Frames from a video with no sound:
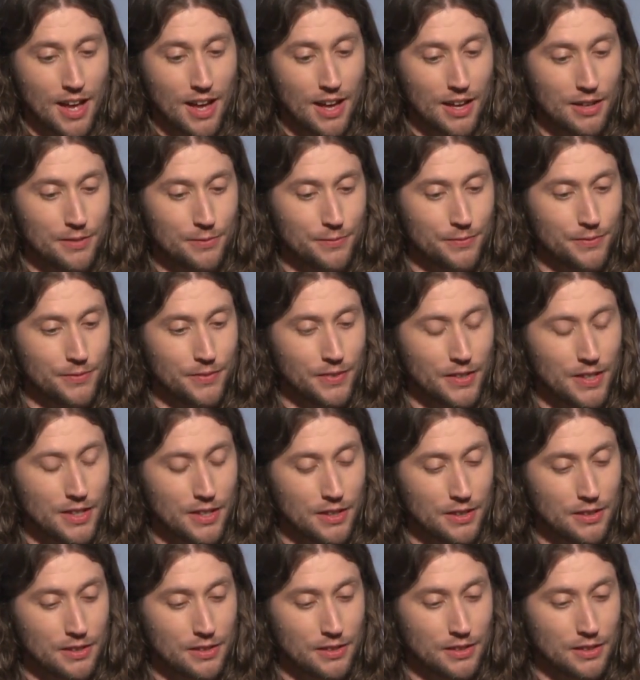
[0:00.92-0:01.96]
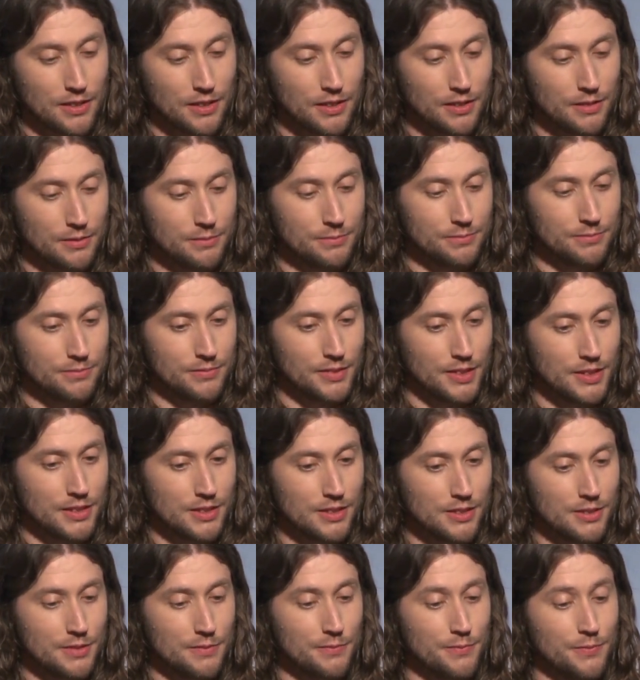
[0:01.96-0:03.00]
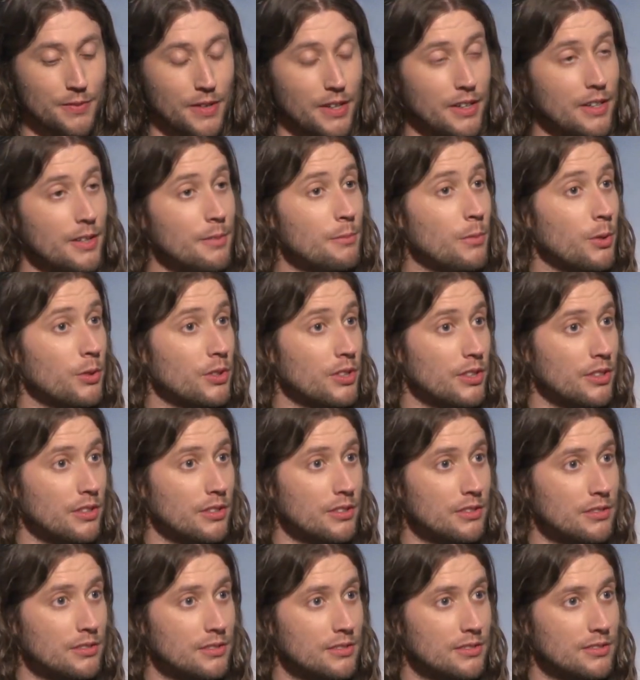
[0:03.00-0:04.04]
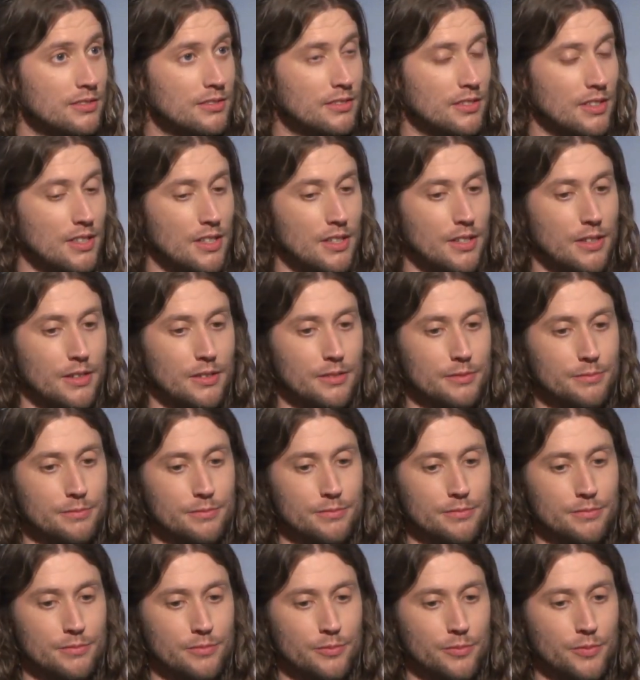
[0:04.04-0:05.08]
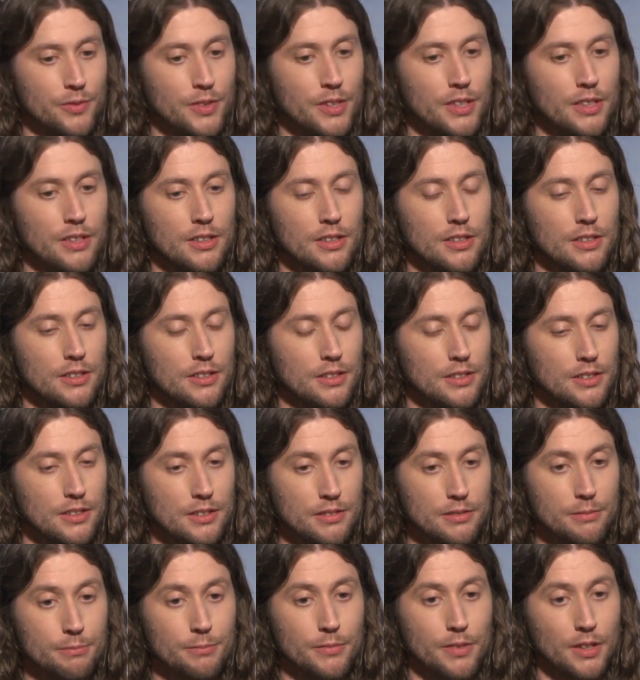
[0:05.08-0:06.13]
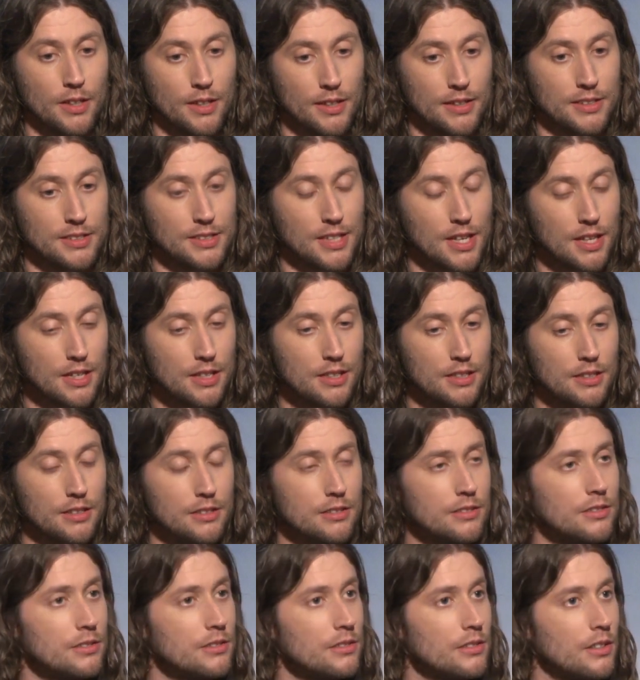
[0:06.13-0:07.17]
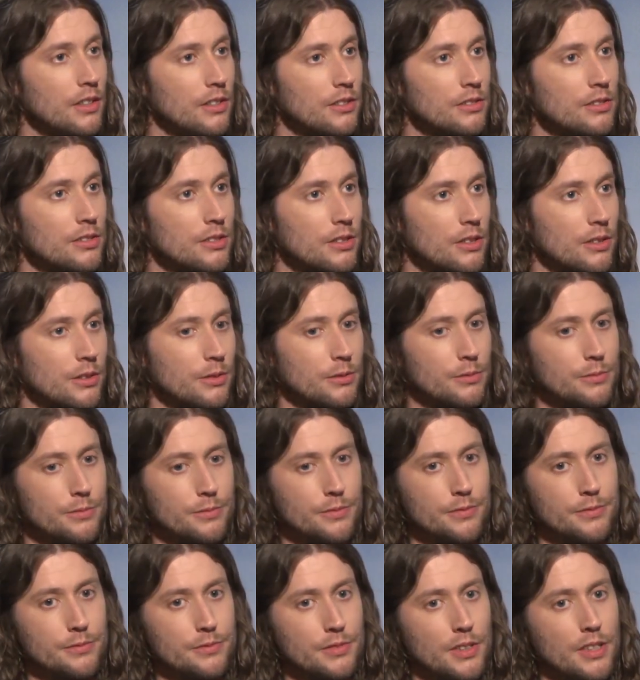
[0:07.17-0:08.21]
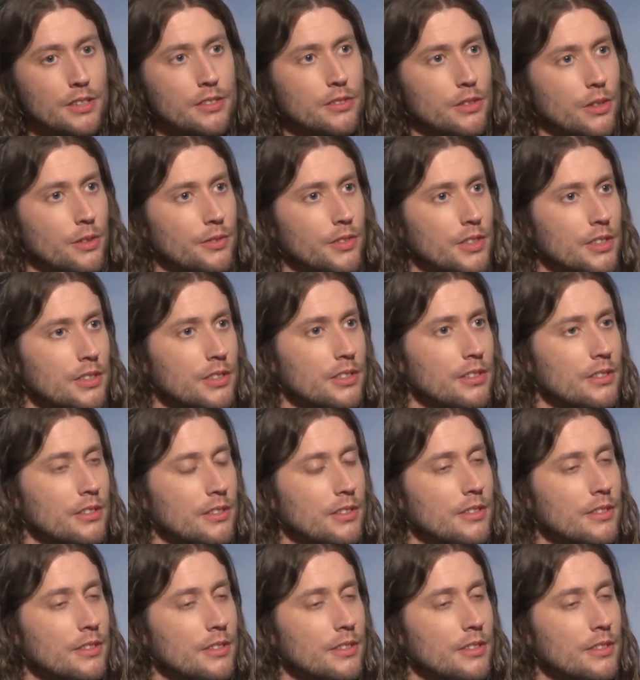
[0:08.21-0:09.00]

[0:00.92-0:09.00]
I feel it's very emotional. Feel excited and also hope nervous.